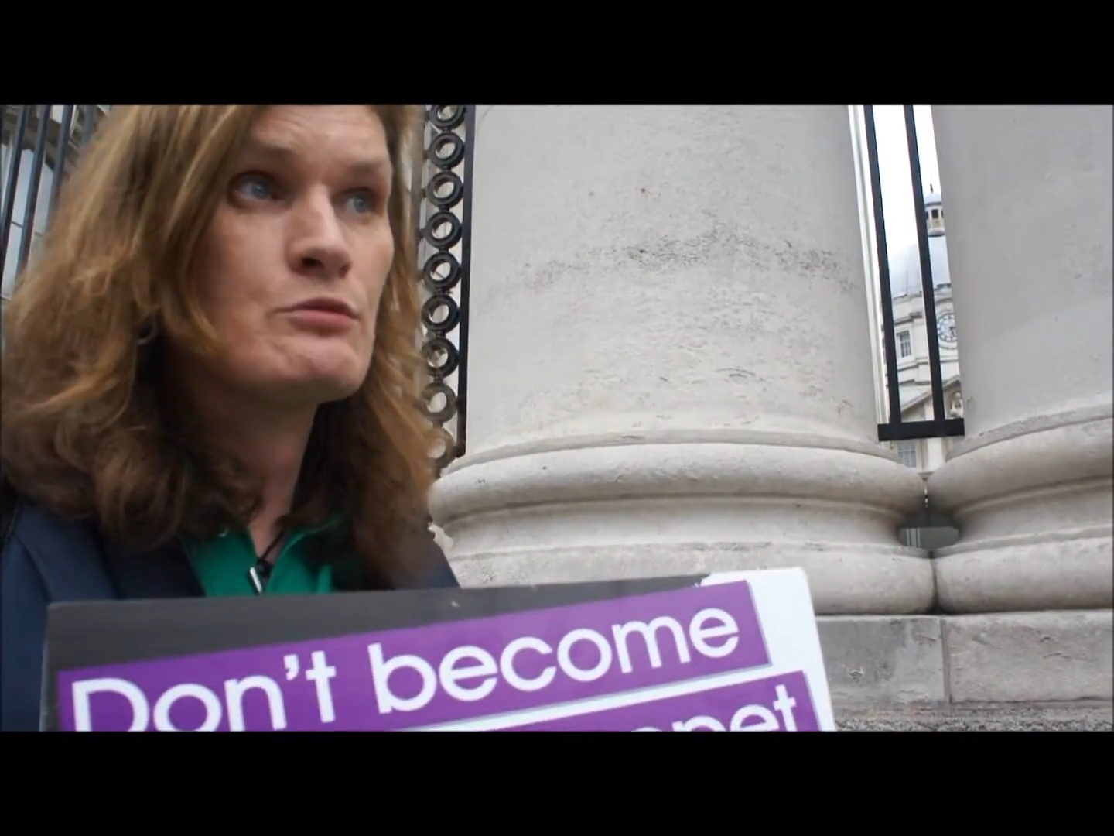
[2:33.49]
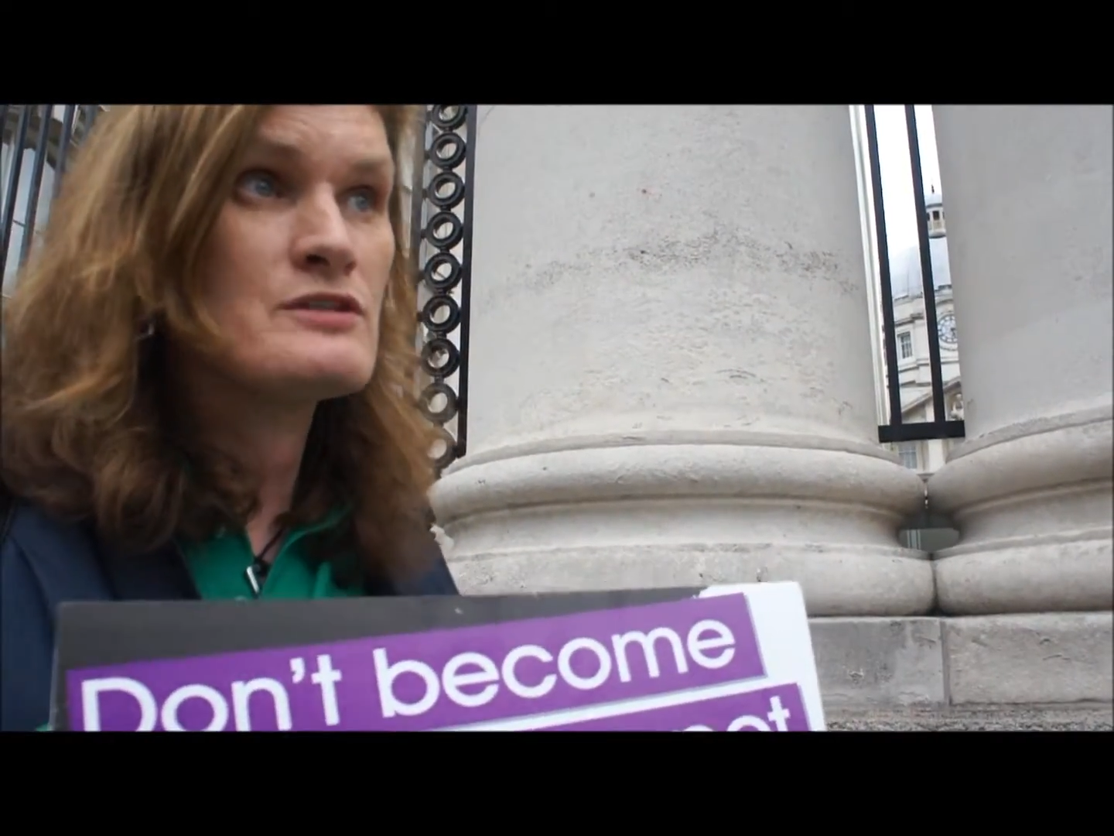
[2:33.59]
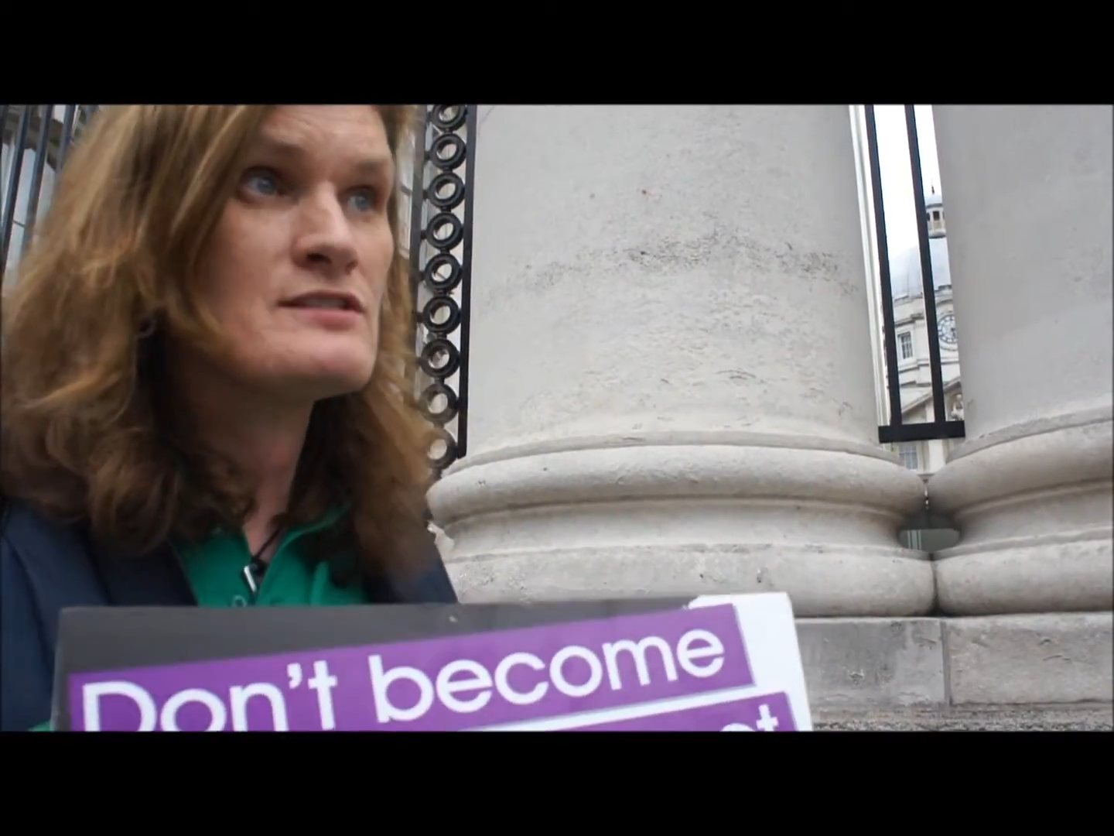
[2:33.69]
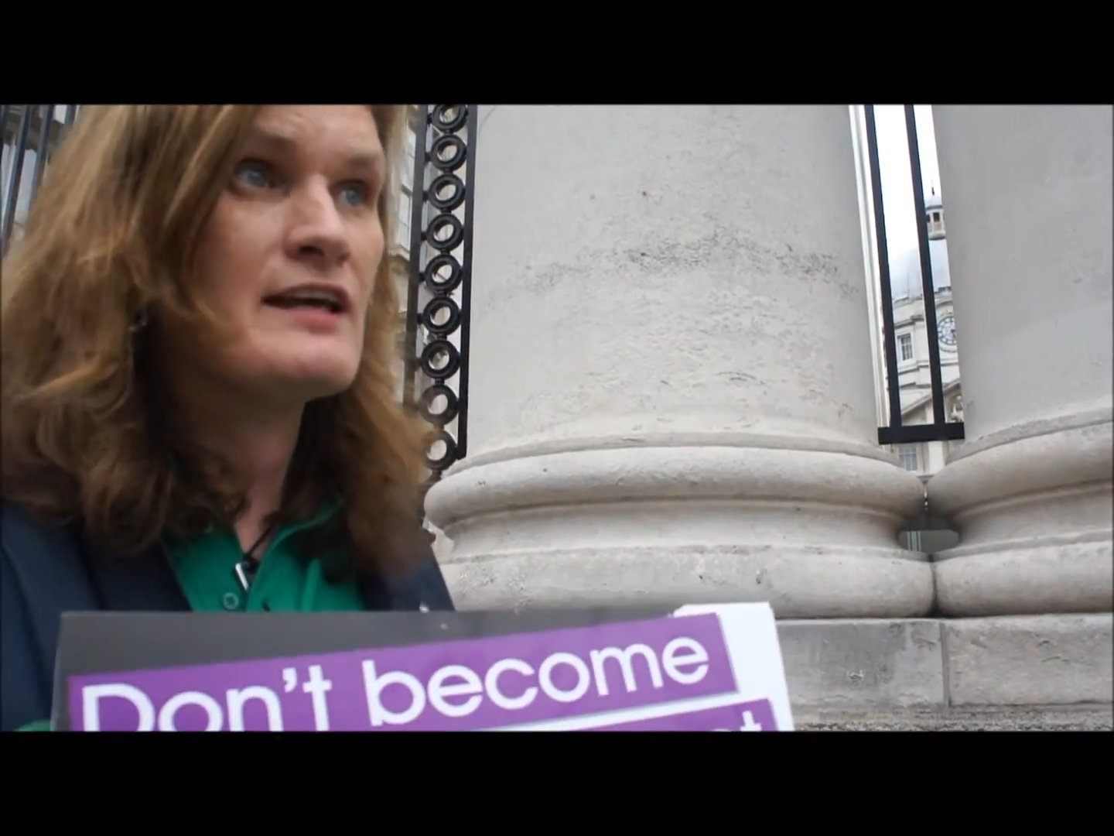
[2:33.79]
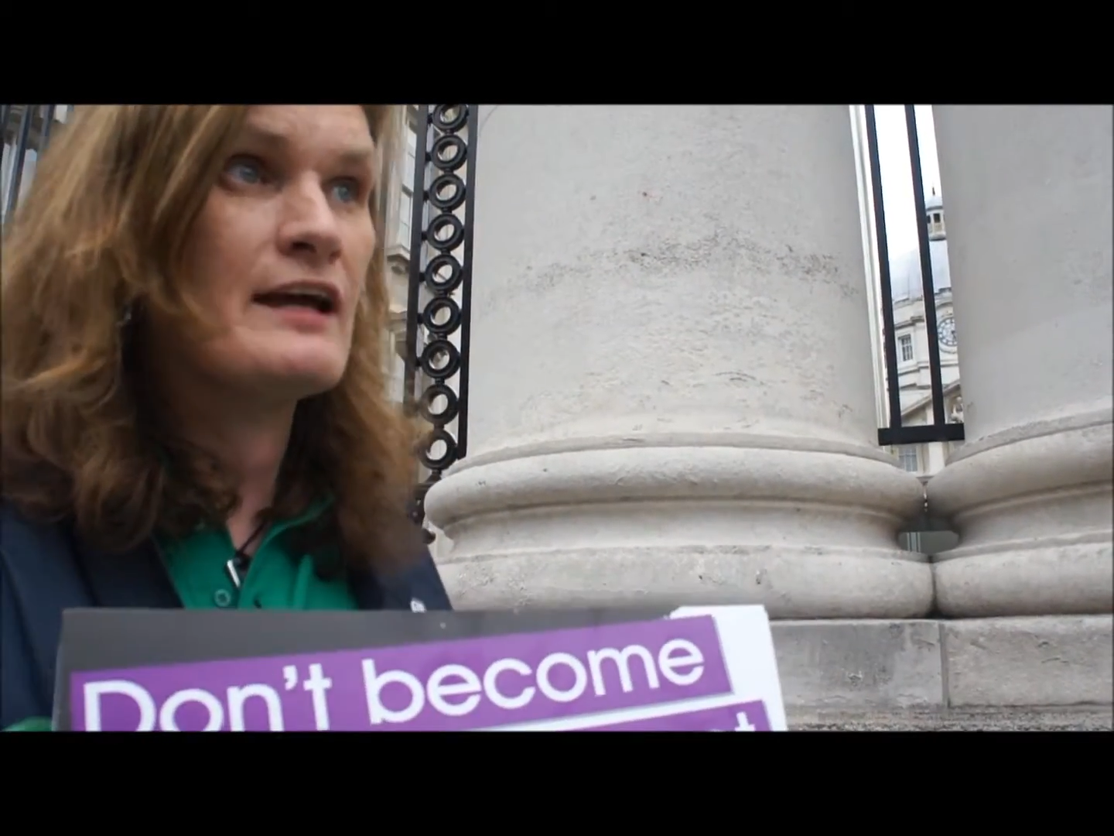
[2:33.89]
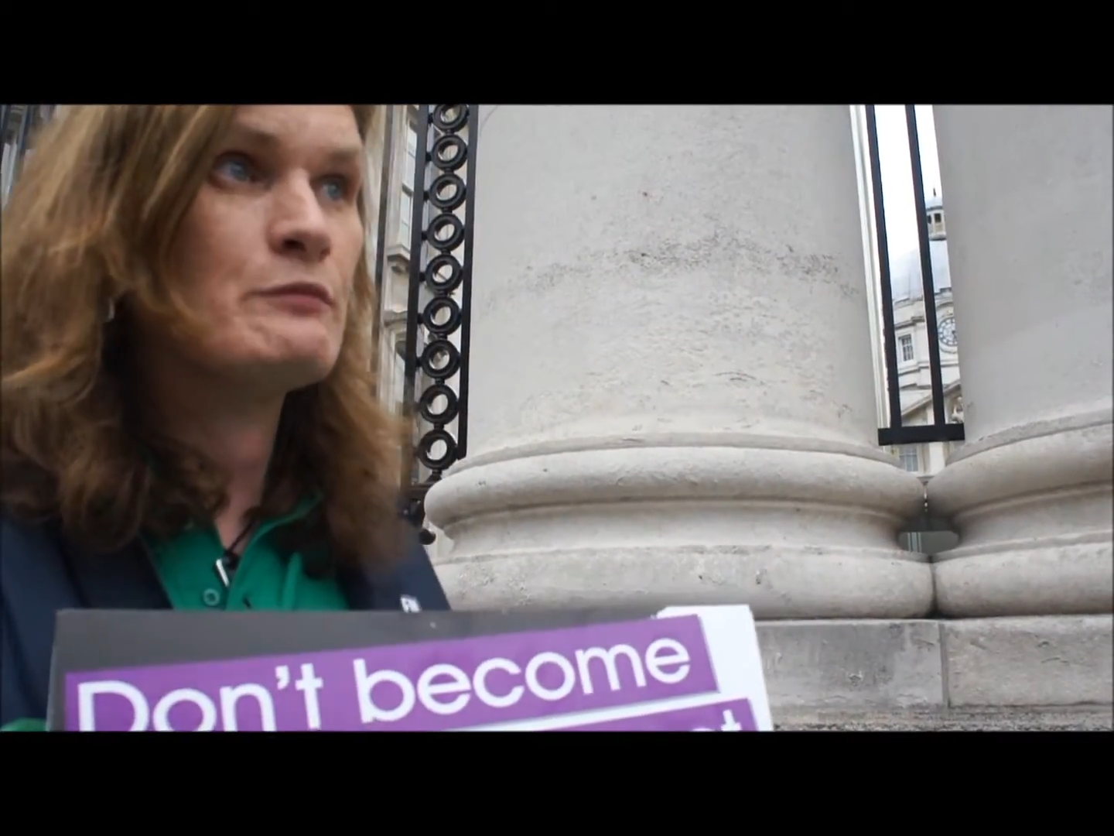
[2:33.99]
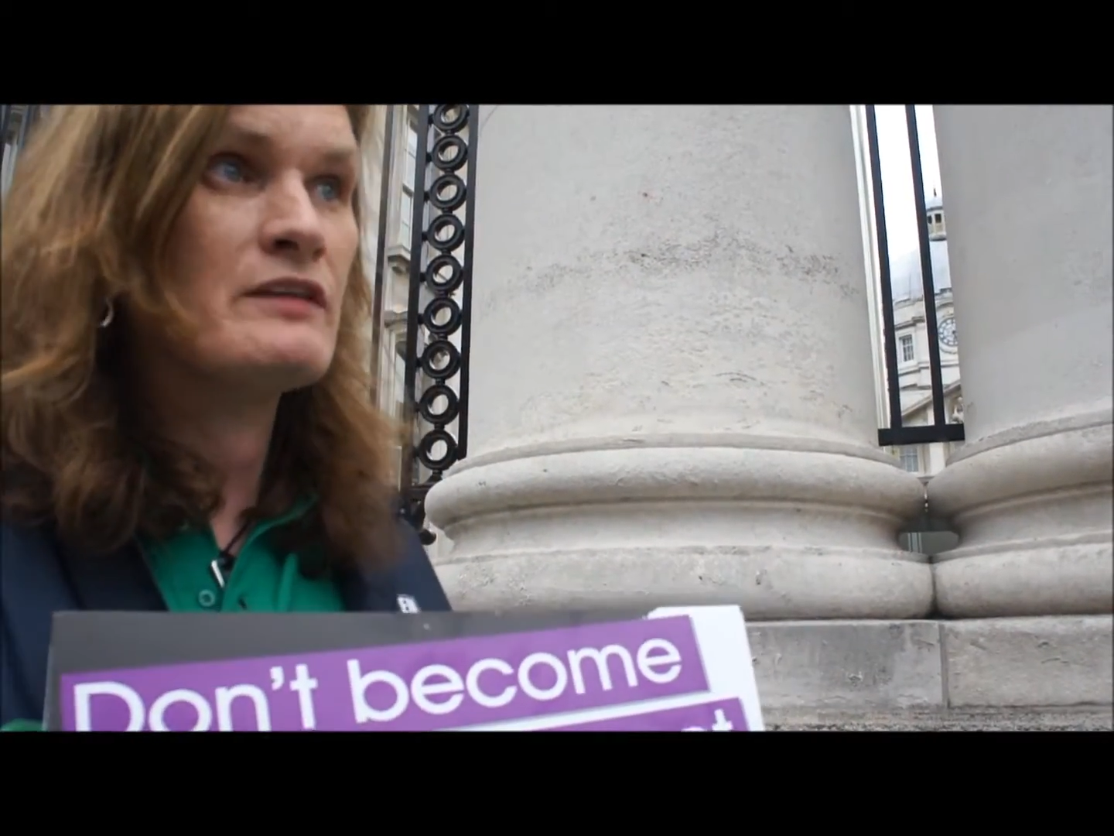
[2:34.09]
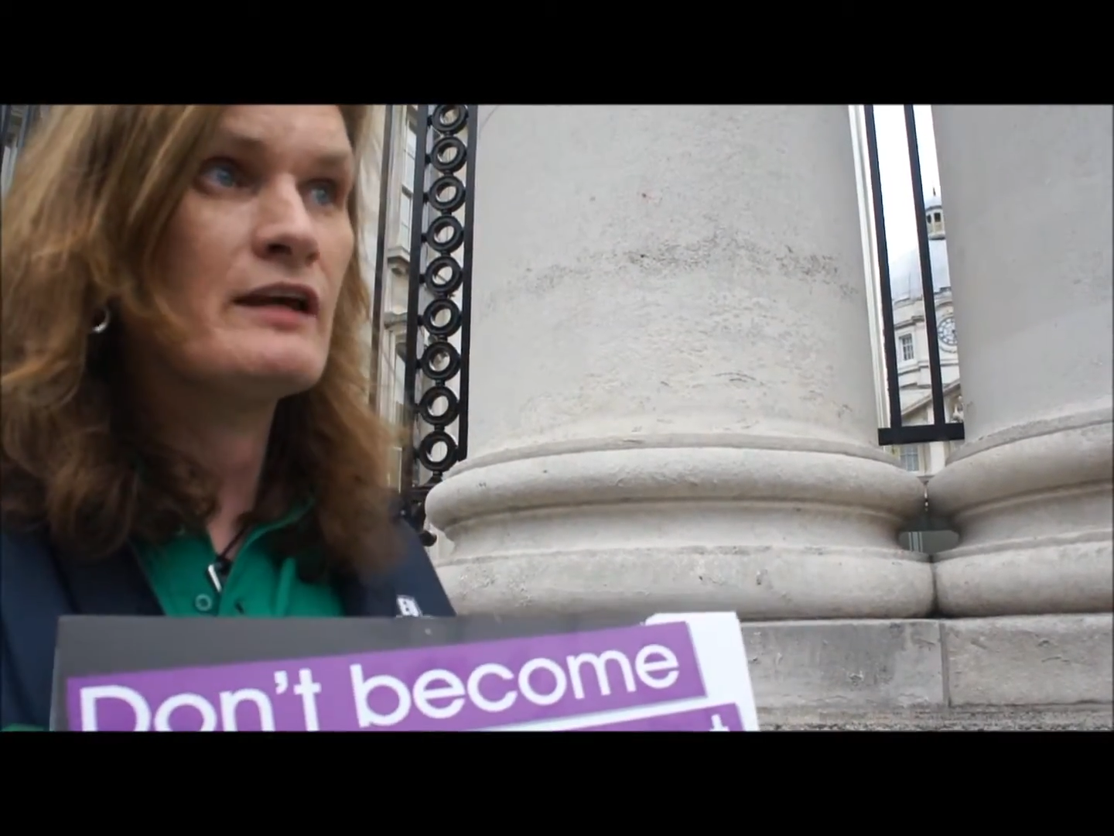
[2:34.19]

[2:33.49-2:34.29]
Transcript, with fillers: was then